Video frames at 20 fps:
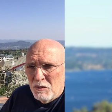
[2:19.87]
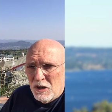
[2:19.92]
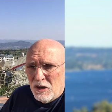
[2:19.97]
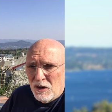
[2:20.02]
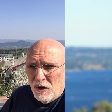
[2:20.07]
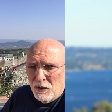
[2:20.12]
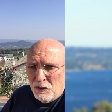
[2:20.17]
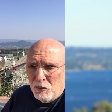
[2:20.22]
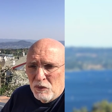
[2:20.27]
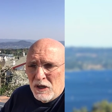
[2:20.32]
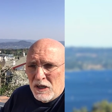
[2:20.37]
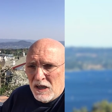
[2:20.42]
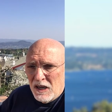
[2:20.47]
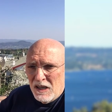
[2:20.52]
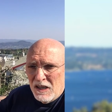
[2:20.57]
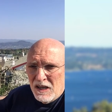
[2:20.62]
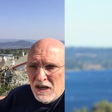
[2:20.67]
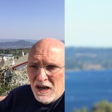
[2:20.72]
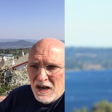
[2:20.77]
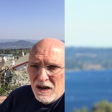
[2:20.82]
because we
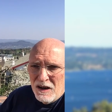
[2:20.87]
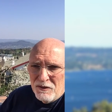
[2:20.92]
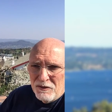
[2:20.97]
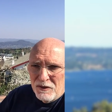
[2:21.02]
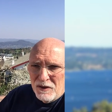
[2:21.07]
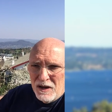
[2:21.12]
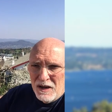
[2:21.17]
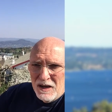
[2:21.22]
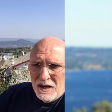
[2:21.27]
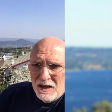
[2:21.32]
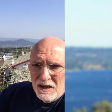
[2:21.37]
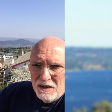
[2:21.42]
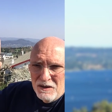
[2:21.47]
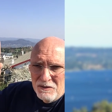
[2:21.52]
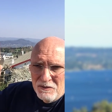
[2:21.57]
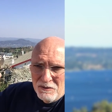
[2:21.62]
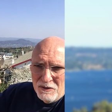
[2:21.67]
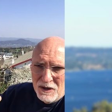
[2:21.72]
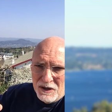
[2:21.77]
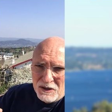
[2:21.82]
can have
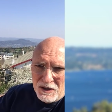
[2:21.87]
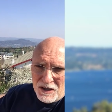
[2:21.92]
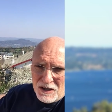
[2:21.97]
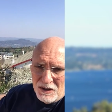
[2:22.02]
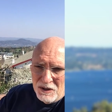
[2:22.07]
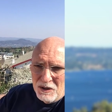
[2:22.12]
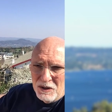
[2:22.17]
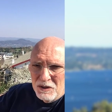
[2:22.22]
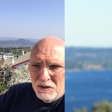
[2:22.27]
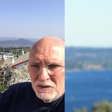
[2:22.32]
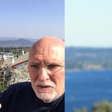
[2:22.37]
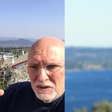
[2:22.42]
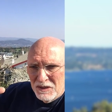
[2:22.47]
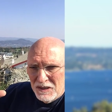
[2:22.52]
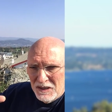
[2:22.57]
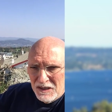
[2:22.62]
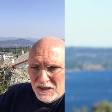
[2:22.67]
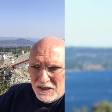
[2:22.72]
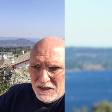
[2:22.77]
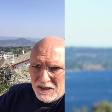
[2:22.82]
a vertical
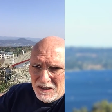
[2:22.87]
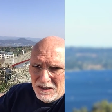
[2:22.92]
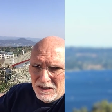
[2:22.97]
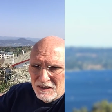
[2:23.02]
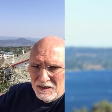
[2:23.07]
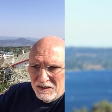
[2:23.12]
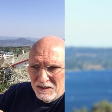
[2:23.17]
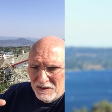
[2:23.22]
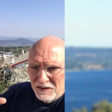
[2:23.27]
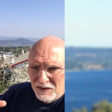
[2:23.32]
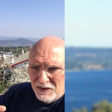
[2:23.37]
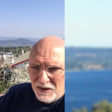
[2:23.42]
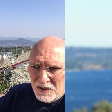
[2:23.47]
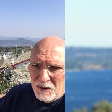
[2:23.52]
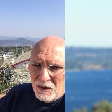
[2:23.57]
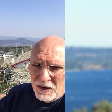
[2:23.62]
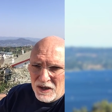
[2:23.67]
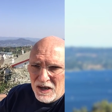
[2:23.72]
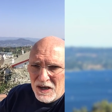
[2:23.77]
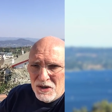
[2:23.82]

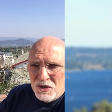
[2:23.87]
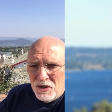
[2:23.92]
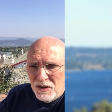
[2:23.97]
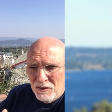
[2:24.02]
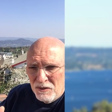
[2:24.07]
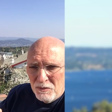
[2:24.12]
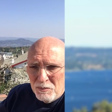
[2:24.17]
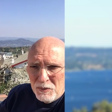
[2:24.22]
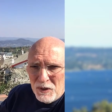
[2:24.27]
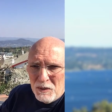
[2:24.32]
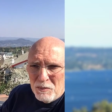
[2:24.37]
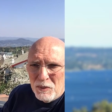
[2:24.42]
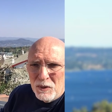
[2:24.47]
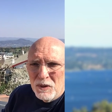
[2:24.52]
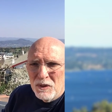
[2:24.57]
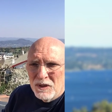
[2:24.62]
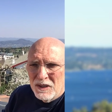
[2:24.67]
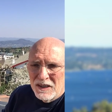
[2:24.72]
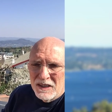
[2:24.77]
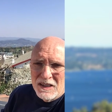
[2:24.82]
segregation.
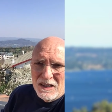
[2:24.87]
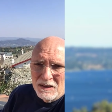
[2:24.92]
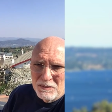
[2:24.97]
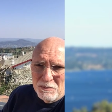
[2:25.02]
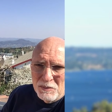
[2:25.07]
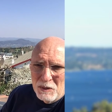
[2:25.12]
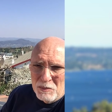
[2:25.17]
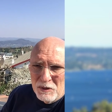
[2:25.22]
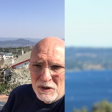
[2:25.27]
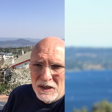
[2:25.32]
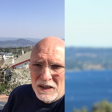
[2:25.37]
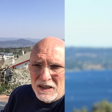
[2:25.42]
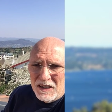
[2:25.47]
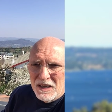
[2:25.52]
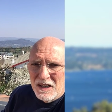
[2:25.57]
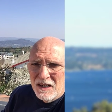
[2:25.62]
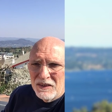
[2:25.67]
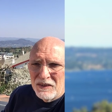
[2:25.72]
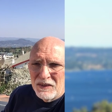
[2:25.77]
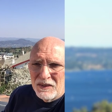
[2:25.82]
People
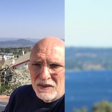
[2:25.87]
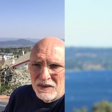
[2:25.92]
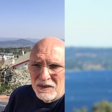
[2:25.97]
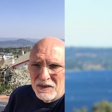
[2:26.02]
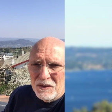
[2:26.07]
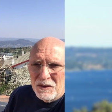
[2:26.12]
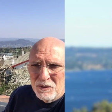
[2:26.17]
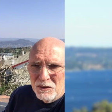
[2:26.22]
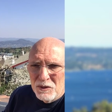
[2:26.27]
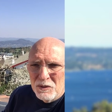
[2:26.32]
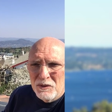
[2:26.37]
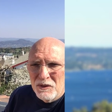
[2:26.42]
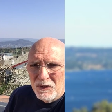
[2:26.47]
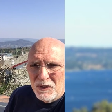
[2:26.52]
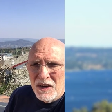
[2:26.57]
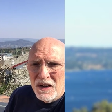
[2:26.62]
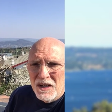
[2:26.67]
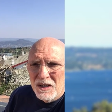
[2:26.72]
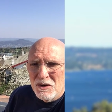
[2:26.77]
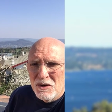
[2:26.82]
like us could
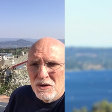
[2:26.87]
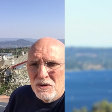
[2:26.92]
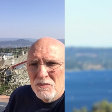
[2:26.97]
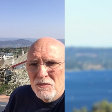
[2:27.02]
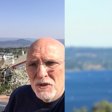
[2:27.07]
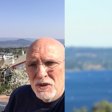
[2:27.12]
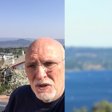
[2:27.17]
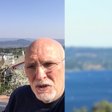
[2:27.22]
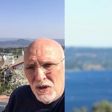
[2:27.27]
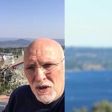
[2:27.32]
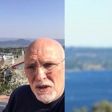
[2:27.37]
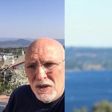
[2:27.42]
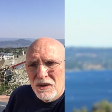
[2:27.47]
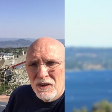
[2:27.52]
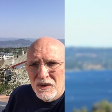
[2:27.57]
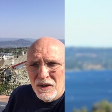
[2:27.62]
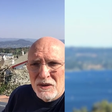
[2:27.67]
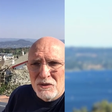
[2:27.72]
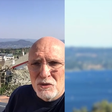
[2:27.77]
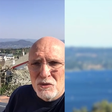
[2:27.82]
stay at home, the
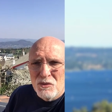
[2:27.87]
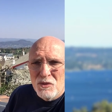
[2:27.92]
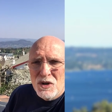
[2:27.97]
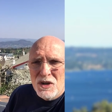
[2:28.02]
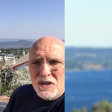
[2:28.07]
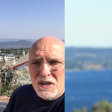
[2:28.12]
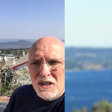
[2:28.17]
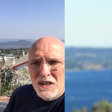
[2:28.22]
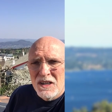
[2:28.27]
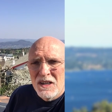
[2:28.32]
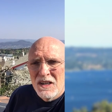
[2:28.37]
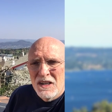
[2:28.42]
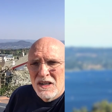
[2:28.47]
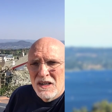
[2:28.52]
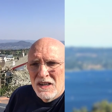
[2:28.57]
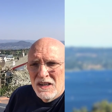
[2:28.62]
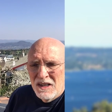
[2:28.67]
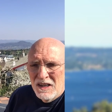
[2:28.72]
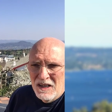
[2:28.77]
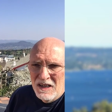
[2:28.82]
others had to work
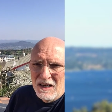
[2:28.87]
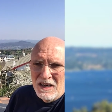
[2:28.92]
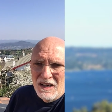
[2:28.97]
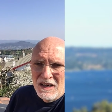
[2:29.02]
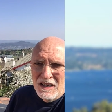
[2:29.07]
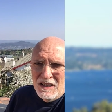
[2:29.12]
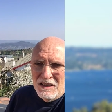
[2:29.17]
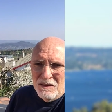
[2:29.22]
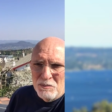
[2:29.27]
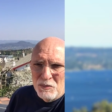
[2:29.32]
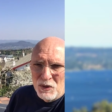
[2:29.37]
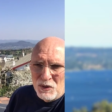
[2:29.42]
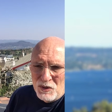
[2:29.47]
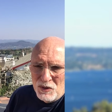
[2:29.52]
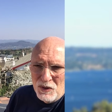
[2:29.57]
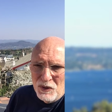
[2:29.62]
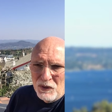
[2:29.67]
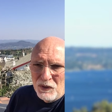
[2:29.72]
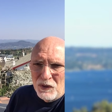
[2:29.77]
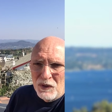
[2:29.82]
and
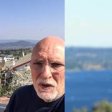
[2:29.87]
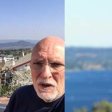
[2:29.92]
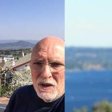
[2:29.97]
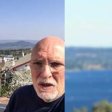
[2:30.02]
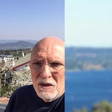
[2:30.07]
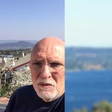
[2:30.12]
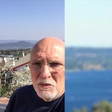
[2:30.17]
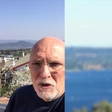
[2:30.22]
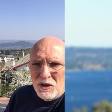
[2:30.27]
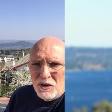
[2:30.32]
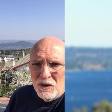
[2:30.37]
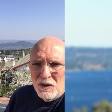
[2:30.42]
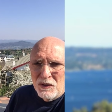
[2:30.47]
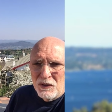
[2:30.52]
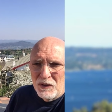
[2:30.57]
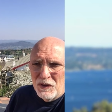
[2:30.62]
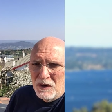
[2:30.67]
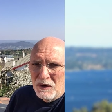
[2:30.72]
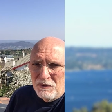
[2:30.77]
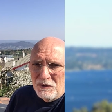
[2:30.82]
produce,
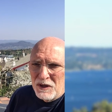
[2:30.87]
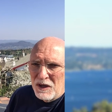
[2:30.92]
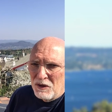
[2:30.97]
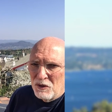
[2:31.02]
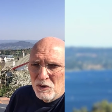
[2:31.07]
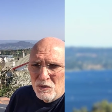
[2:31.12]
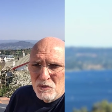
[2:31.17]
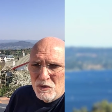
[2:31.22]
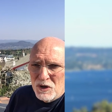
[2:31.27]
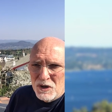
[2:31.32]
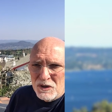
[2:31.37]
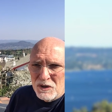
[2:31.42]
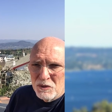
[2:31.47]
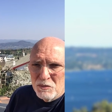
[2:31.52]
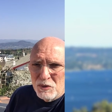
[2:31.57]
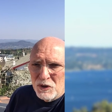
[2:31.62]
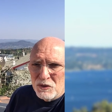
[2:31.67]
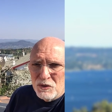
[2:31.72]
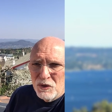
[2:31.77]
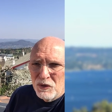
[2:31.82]
because if they don't work,
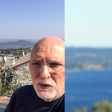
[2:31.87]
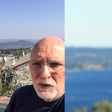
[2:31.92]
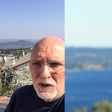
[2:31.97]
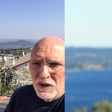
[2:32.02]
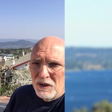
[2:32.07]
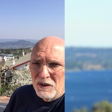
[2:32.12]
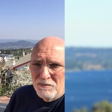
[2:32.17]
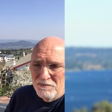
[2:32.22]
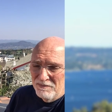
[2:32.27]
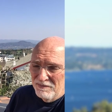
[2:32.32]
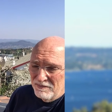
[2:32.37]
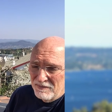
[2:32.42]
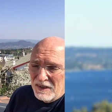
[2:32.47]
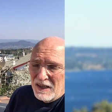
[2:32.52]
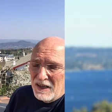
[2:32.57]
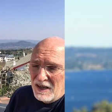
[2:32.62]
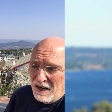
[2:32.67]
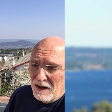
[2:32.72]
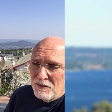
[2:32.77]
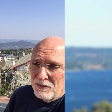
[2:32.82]
don't produce,
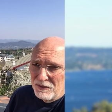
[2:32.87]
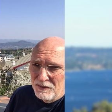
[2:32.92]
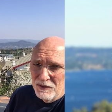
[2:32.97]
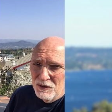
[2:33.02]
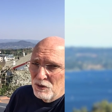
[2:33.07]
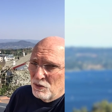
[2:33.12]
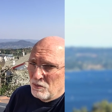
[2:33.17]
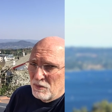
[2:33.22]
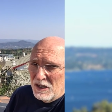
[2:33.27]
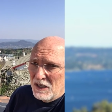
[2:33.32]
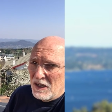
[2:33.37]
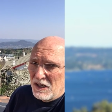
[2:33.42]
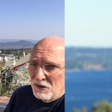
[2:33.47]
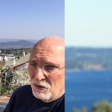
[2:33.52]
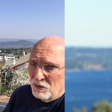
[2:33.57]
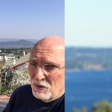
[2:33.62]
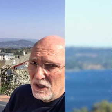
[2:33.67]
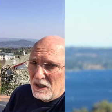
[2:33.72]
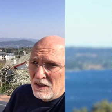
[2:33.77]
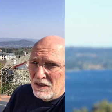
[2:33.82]
they have no
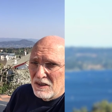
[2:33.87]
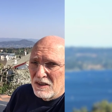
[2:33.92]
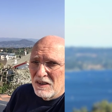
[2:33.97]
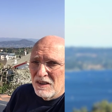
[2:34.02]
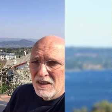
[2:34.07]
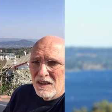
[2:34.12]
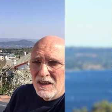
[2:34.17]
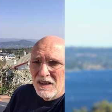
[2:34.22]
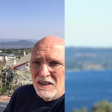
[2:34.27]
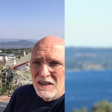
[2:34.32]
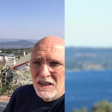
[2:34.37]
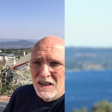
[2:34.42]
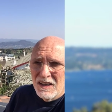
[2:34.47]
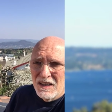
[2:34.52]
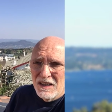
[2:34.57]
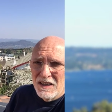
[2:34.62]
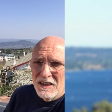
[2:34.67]
money to eat and